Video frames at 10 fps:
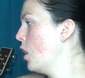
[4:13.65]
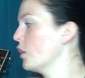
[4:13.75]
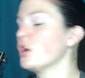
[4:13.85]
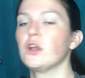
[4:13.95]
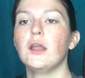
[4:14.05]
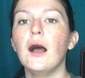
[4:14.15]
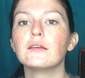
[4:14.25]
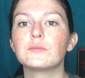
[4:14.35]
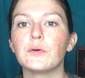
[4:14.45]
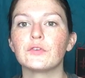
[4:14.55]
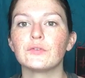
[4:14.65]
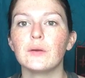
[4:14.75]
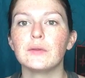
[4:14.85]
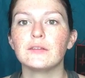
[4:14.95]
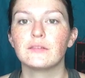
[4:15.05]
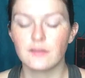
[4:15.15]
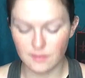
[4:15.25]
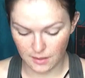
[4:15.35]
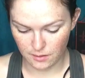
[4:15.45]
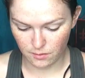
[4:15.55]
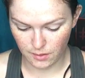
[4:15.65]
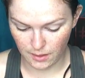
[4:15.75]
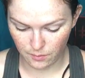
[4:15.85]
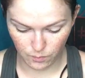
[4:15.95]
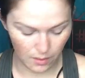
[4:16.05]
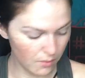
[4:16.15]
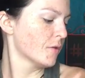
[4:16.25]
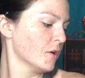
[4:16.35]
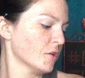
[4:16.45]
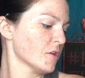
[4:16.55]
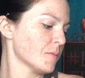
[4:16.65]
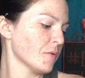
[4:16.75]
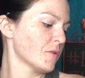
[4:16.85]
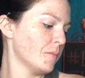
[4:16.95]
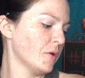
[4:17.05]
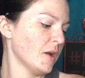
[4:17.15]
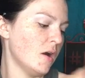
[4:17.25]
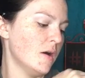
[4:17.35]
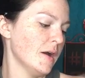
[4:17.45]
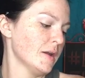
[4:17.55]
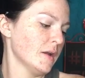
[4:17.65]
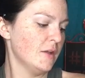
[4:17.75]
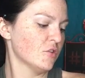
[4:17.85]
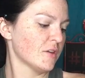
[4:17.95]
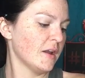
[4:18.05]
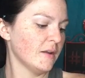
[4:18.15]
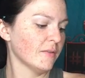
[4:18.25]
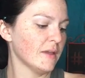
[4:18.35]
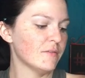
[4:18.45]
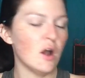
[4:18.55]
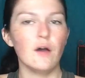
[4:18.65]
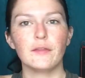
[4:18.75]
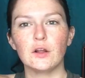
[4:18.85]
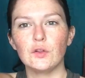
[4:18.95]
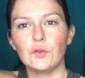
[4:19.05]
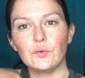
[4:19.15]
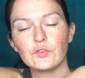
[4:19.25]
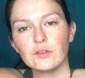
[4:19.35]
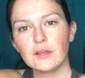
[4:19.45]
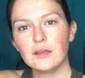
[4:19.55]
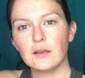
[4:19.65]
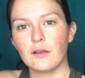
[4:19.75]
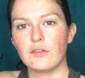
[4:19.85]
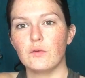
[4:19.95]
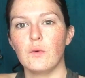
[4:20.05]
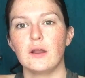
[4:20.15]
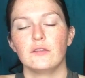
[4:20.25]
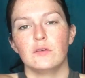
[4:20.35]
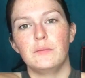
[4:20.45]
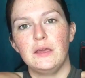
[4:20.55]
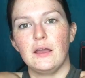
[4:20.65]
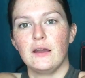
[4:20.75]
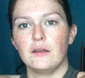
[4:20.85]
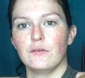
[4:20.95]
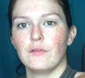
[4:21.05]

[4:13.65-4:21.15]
oh, you're not supposed to rub it into the skin. Okay, well, so you're just supposed to put it on and just kind of leave it on there loosely because you want it to be kind of